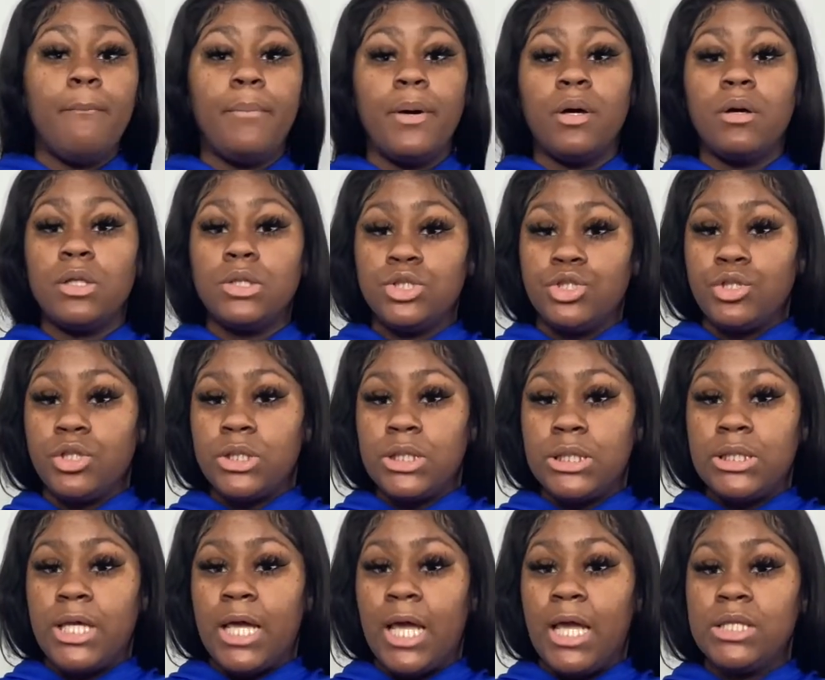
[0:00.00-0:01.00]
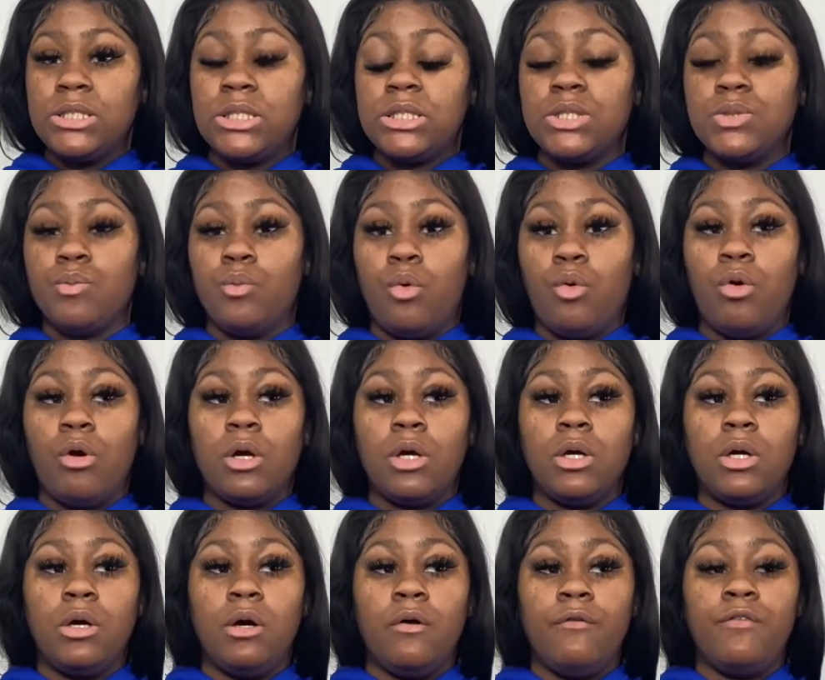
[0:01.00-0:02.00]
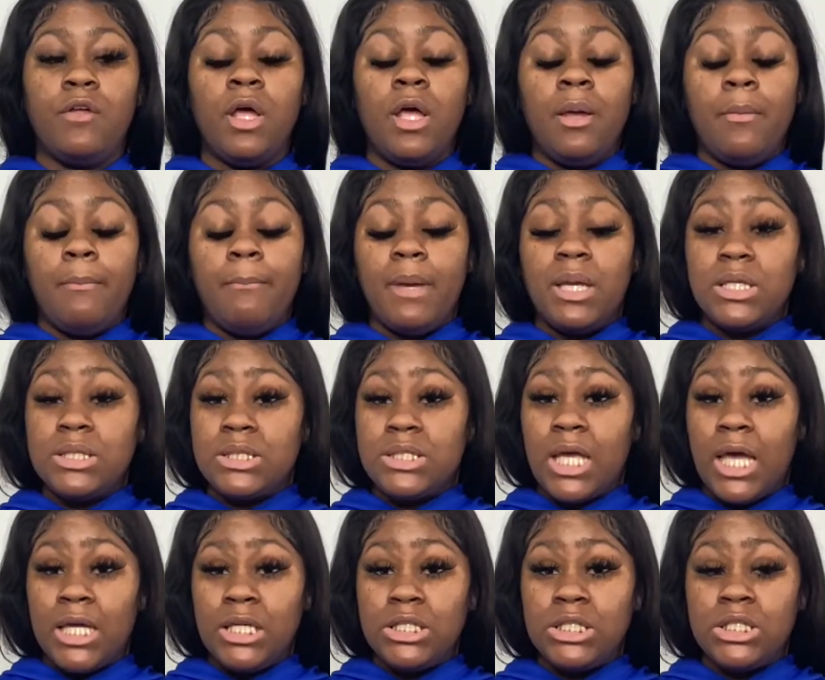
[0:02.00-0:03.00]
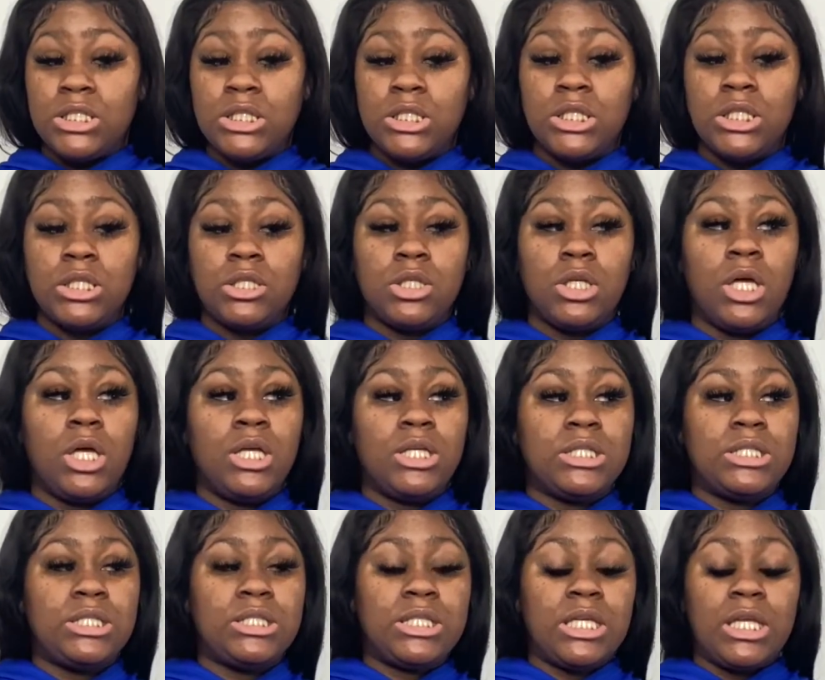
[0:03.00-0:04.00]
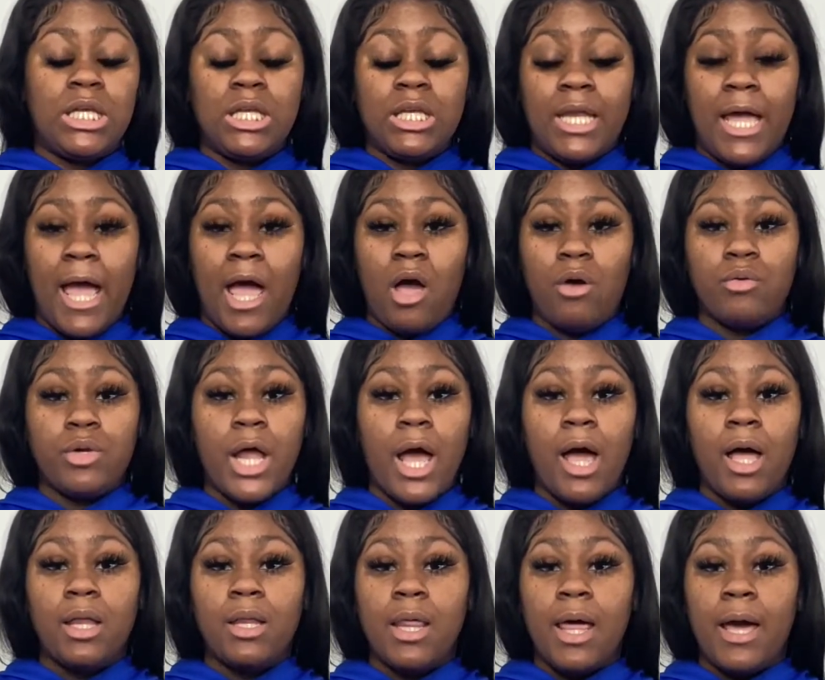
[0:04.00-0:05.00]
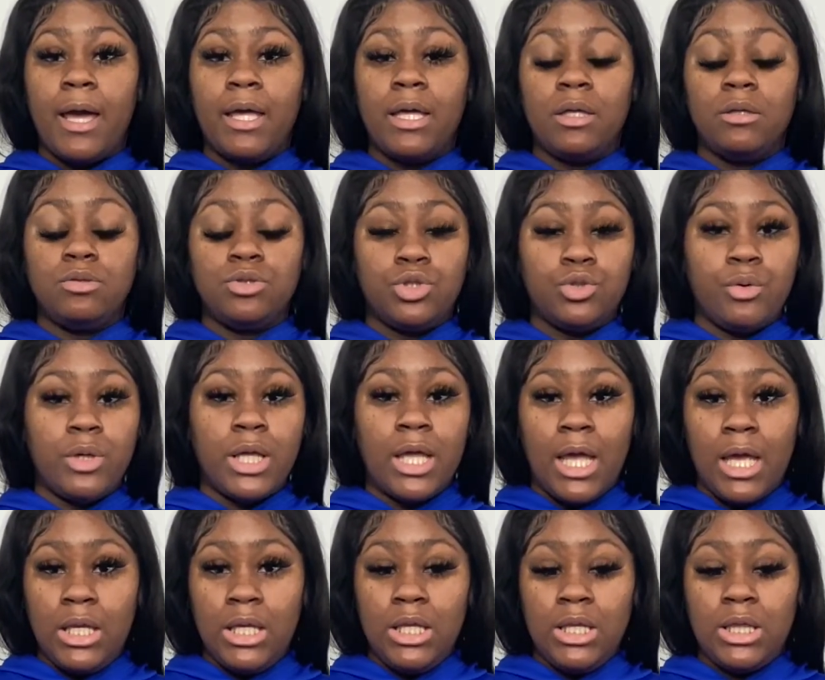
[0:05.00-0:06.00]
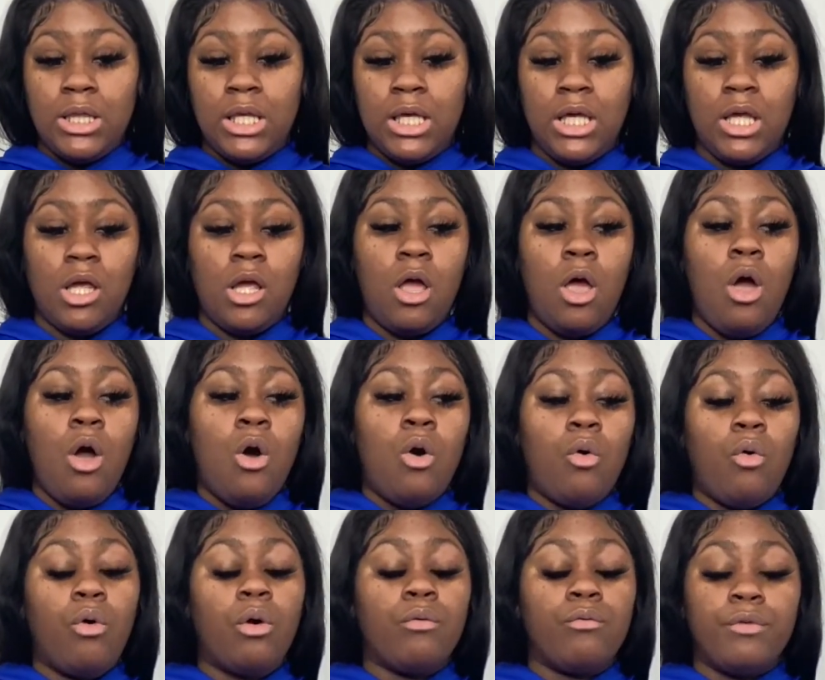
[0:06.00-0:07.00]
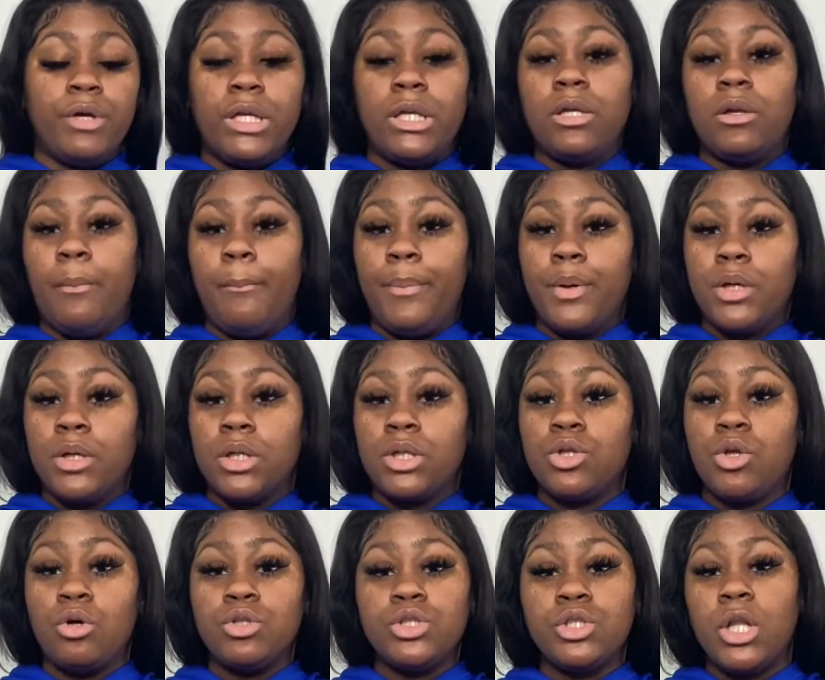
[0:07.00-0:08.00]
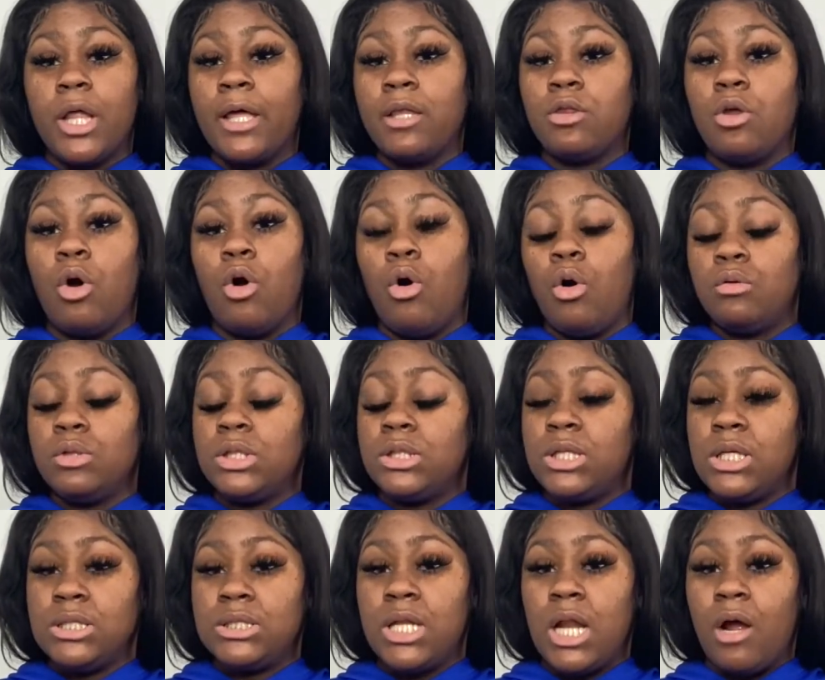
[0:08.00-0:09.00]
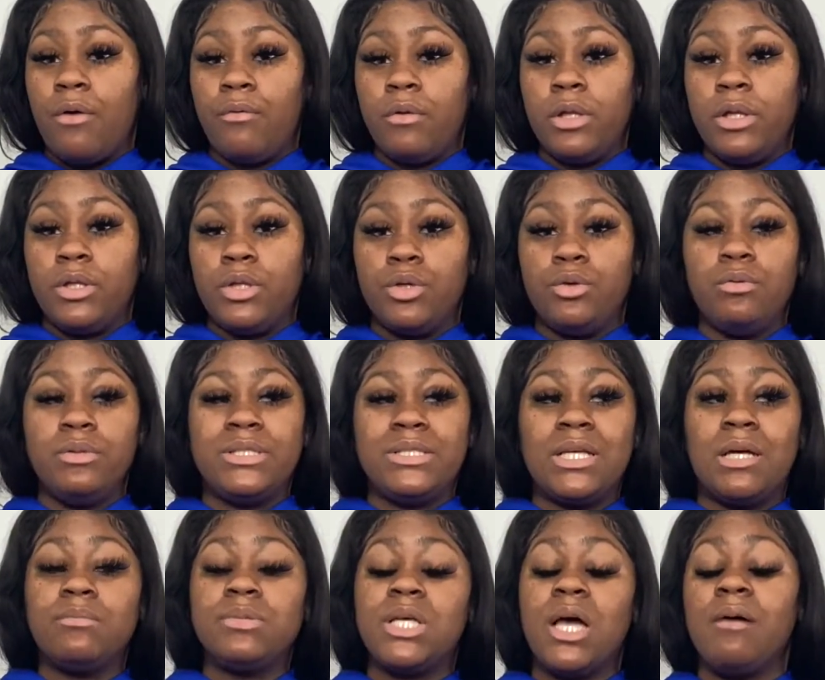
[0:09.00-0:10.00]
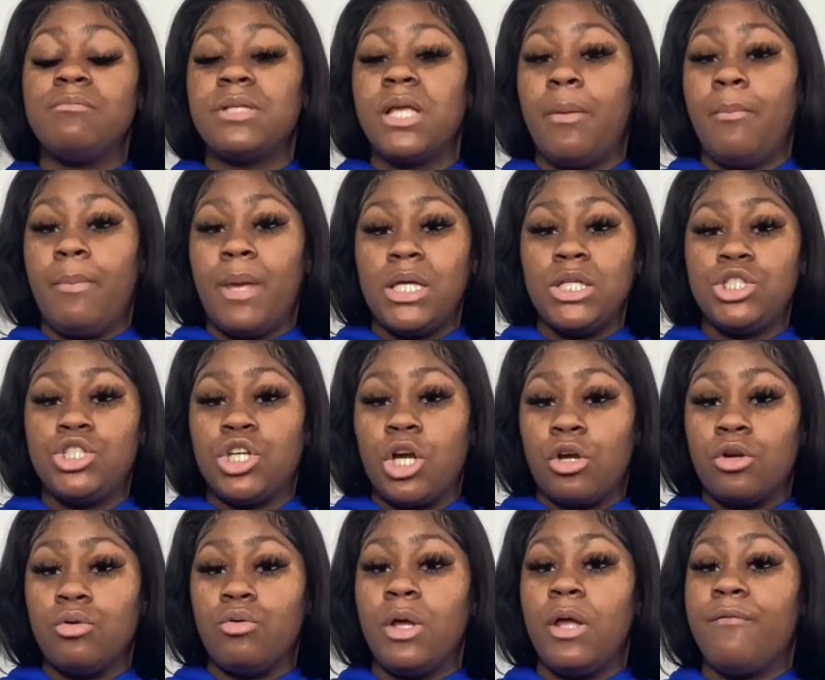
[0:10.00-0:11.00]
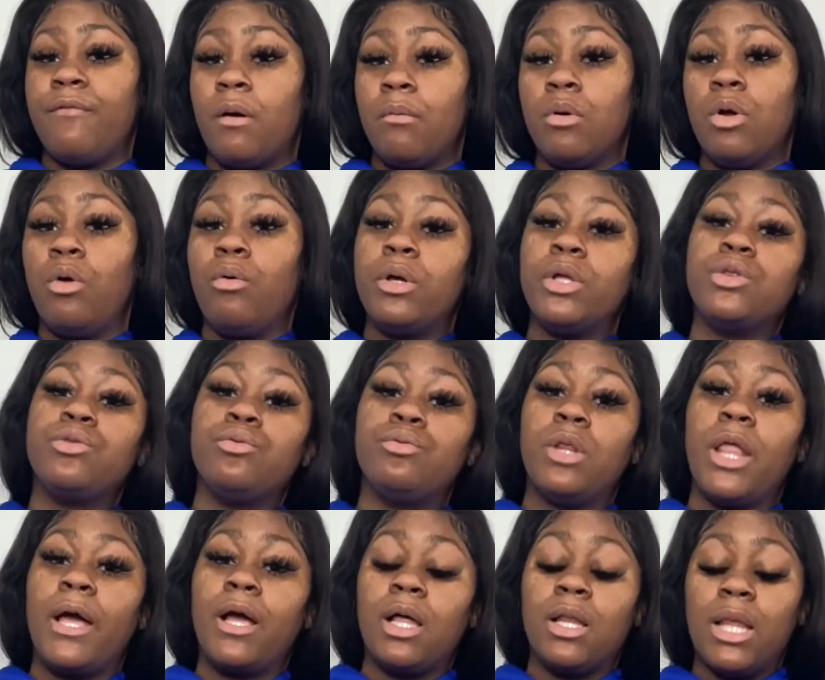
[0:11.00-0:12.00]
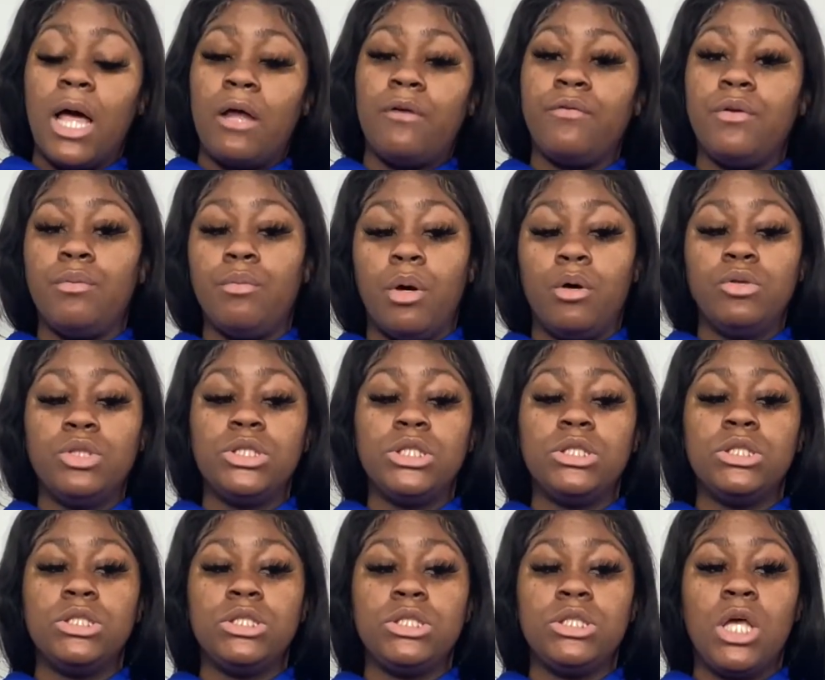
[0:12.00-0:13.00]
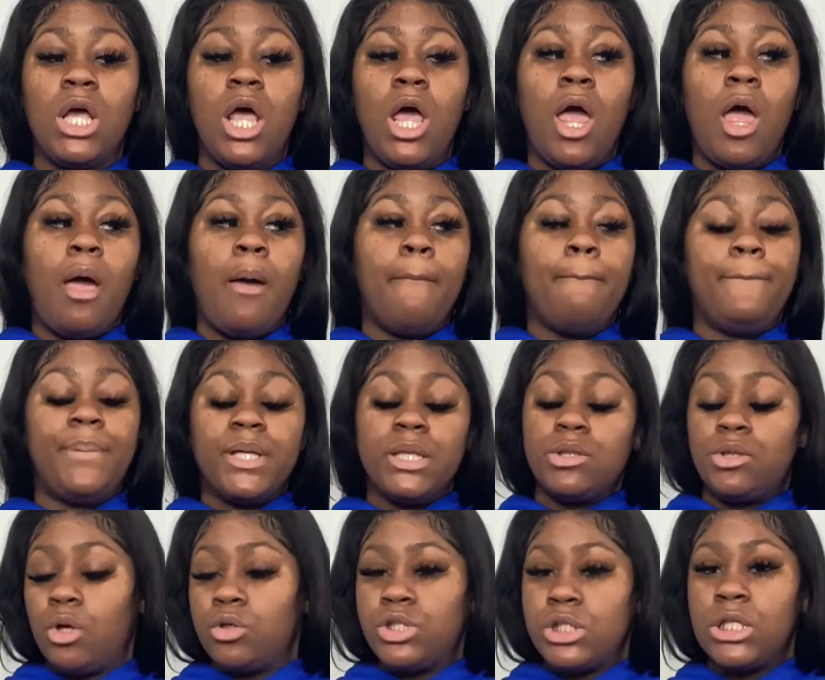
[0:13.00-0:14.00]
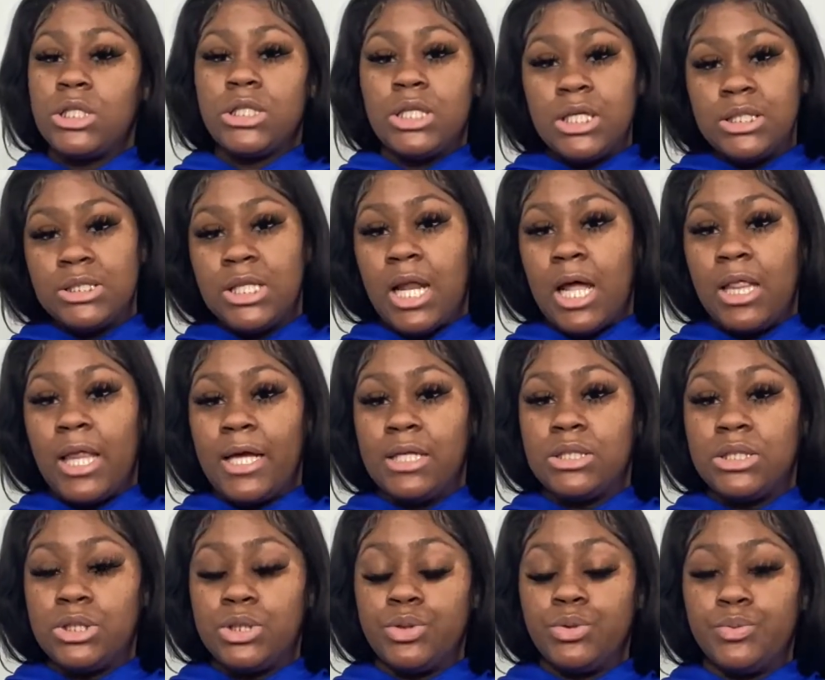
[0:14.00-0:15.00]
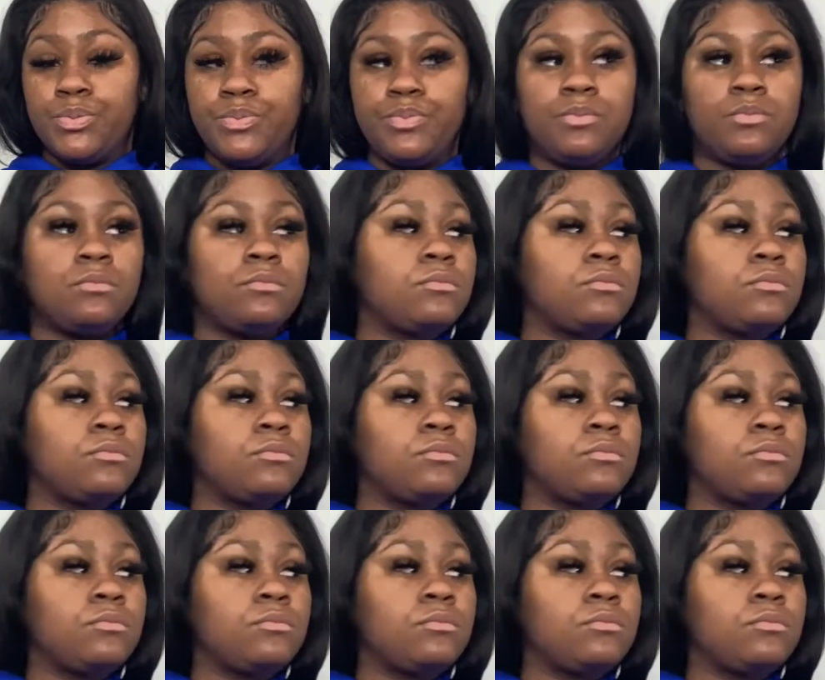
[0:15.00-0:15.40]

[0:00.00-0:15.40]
But during the days is more of meditation, sitting down, not like doing anything or reading a book. Those are like the only things that I really do. Sometimes I may journal if I'm going through like a lot of emotions, but those are the things that I like to do.